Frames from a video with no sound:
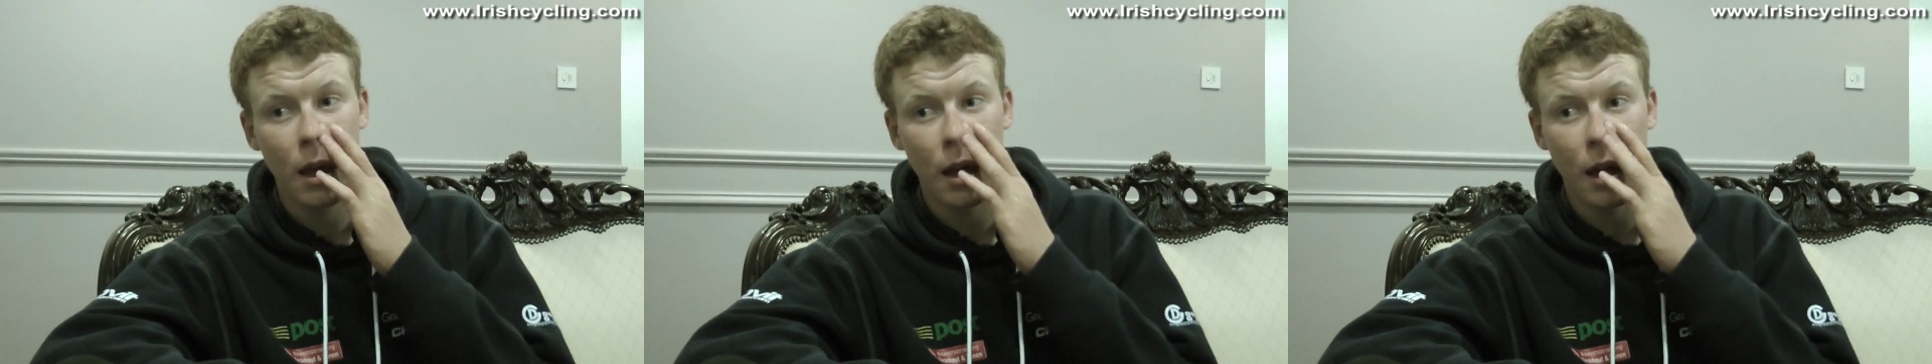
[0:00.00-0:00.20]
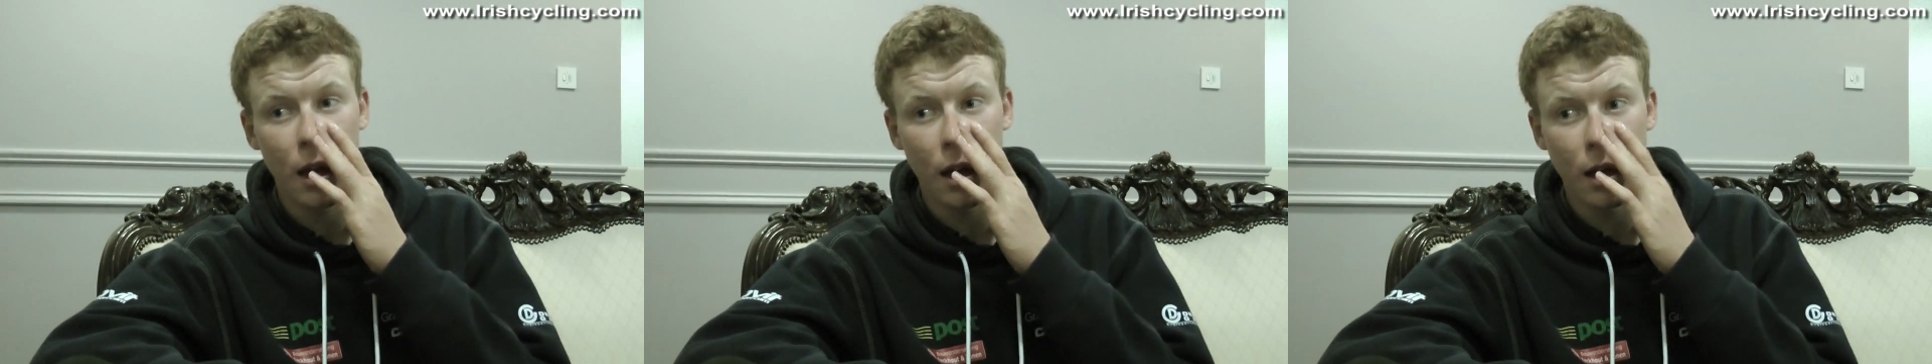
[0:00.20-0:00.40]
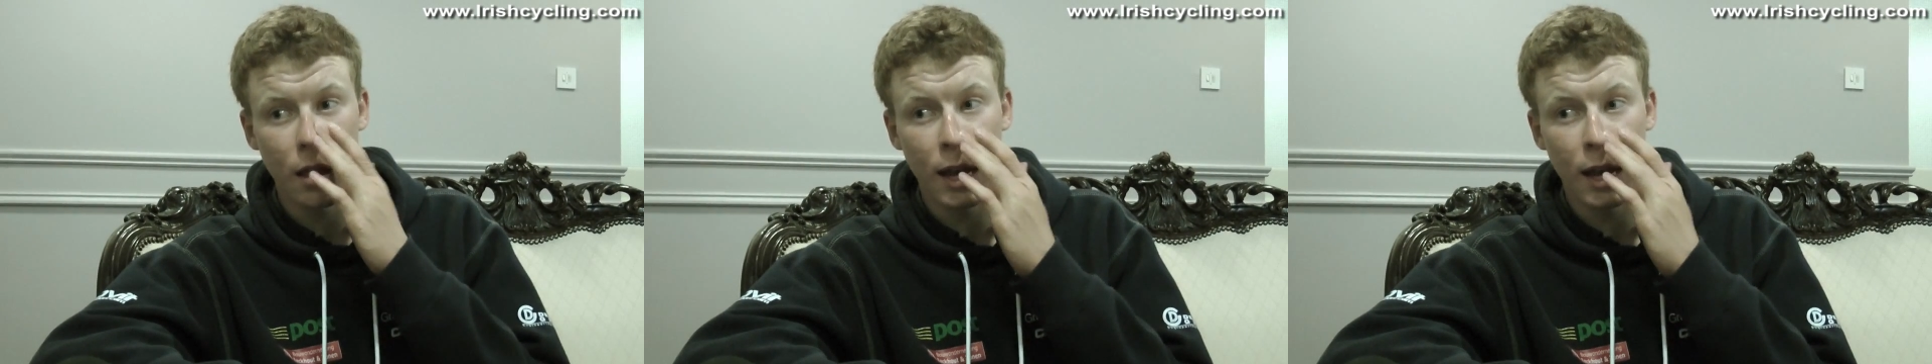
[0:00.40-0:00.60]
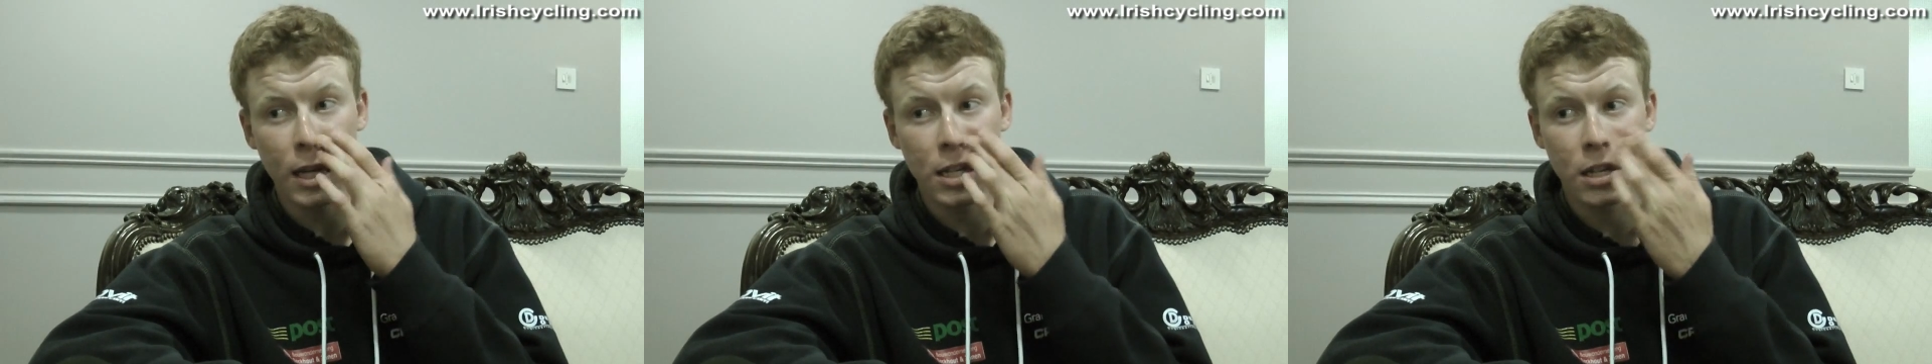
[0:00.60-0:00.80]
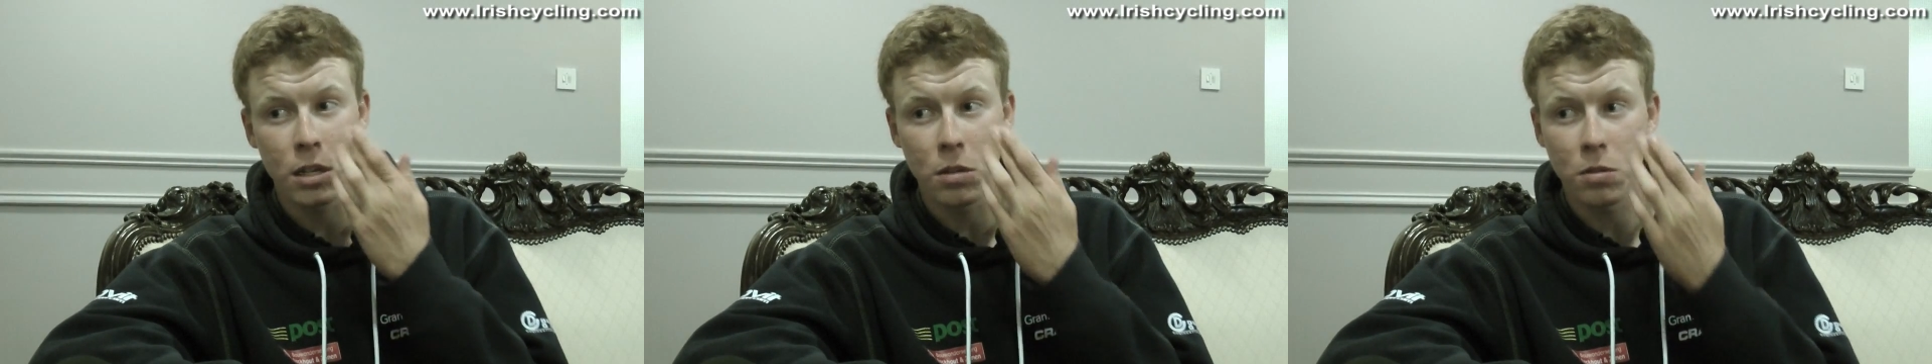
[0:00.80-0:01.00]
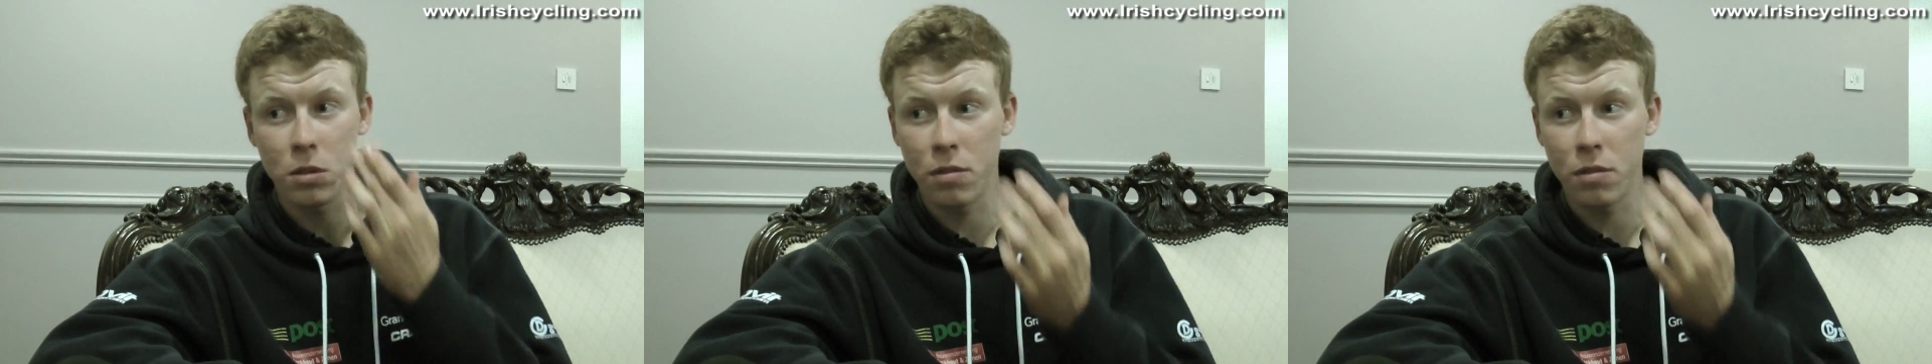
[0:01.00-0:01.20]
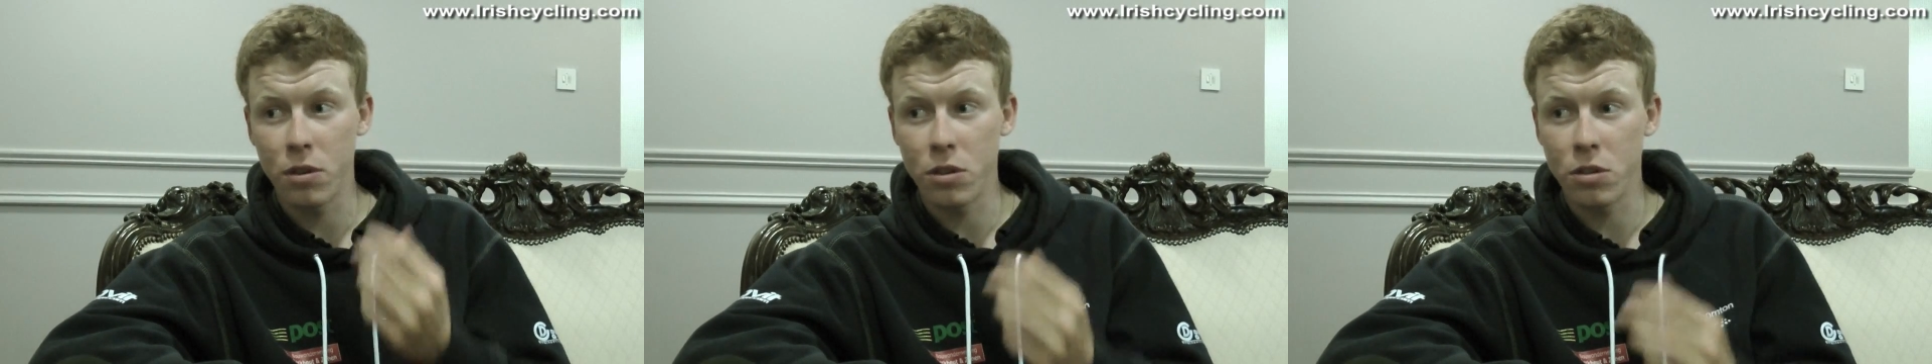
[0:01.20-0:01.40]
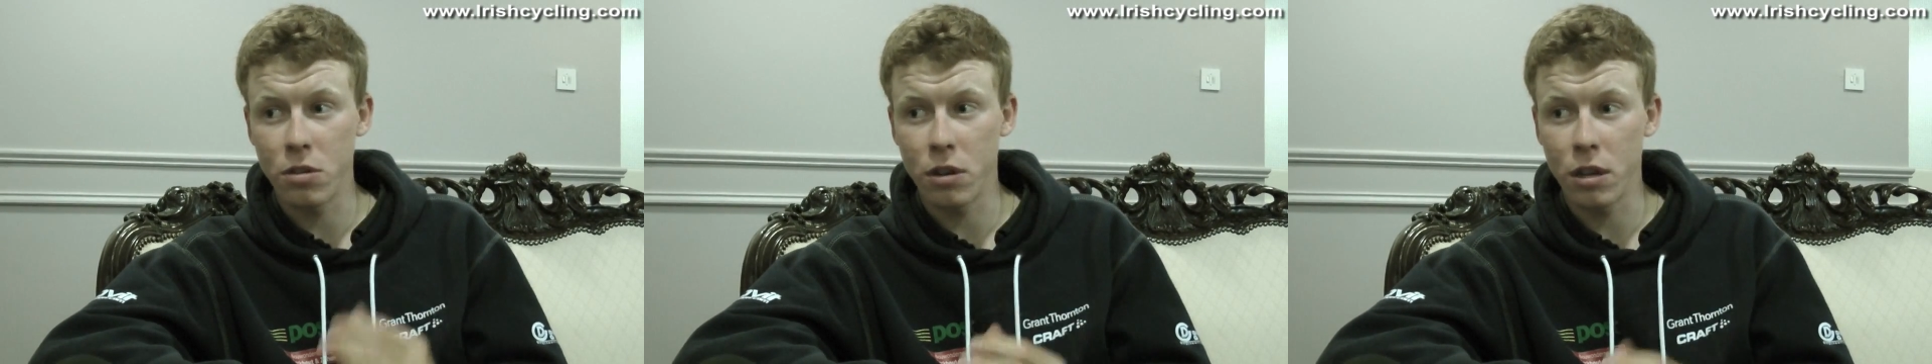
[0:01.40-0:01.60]
Uh, Nationals was the
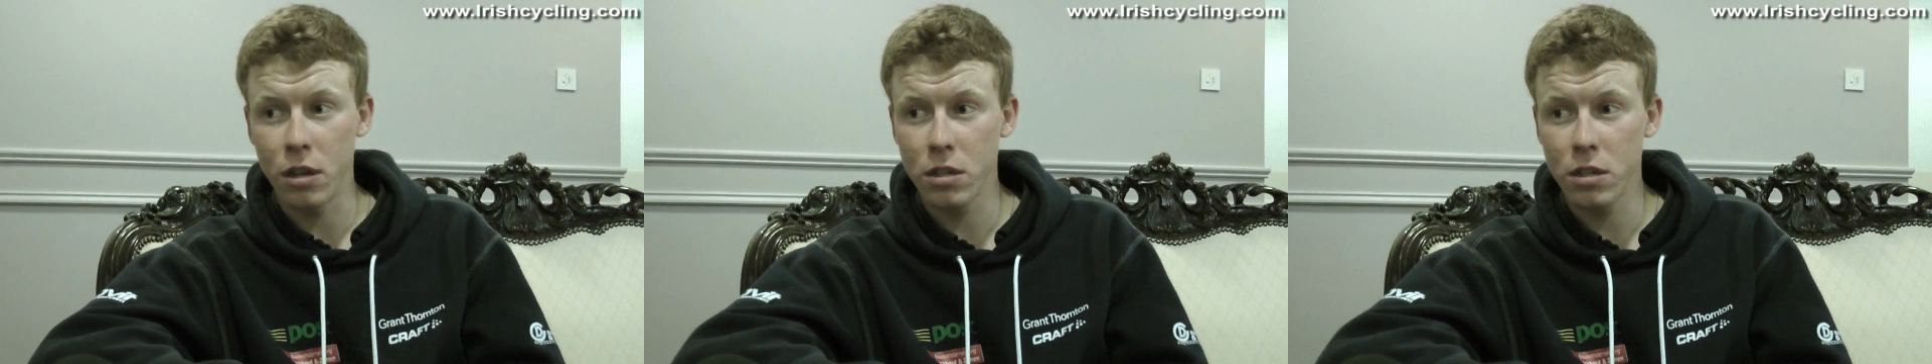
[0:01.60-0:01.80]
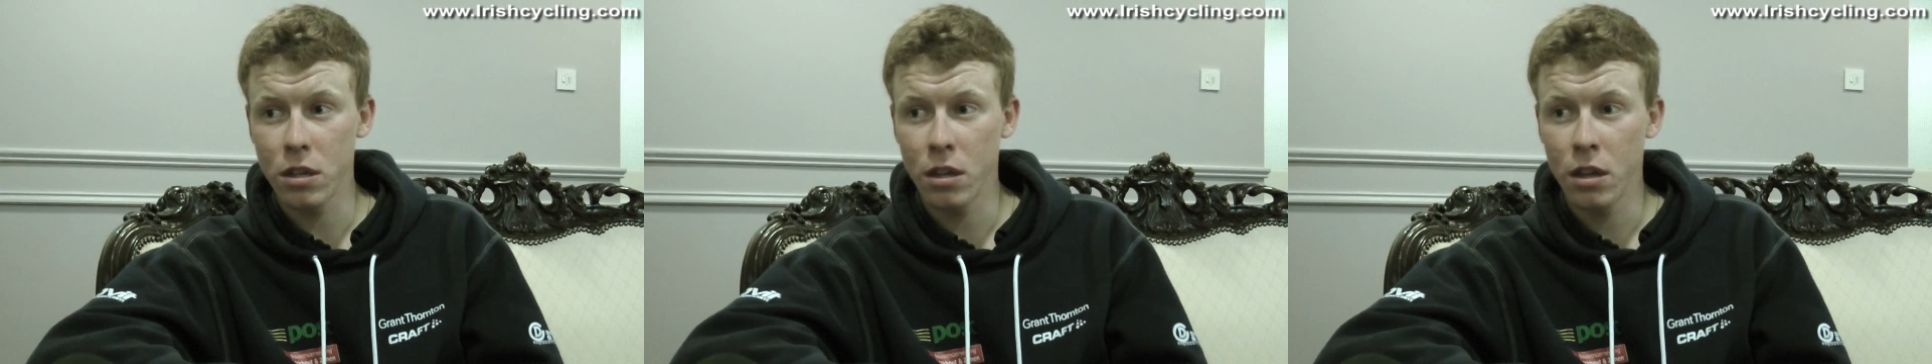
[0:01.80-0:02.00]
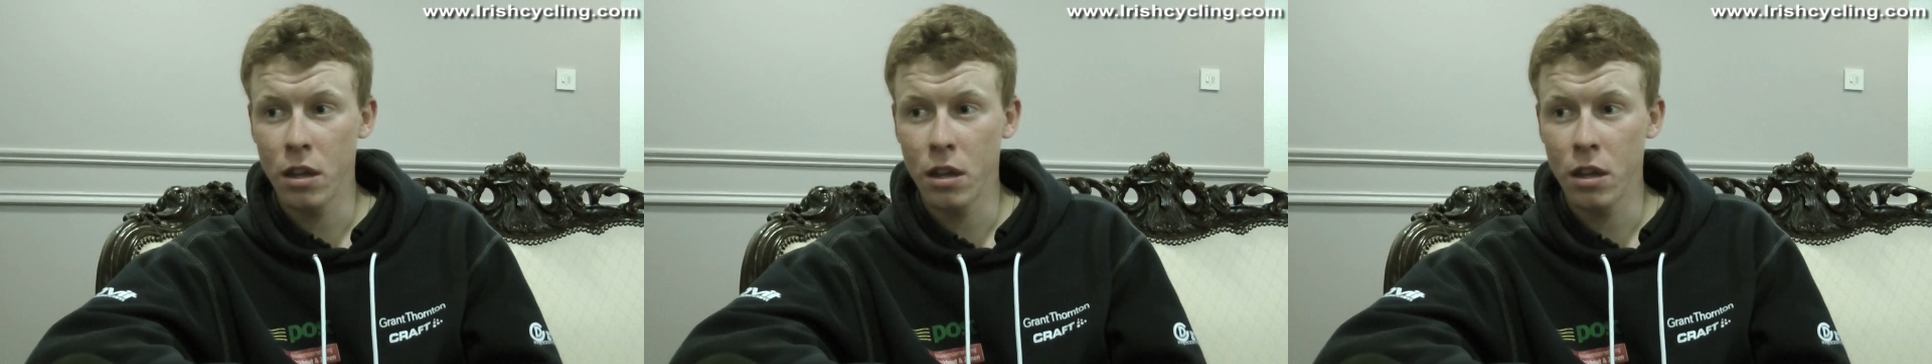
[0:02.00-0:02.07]
first race.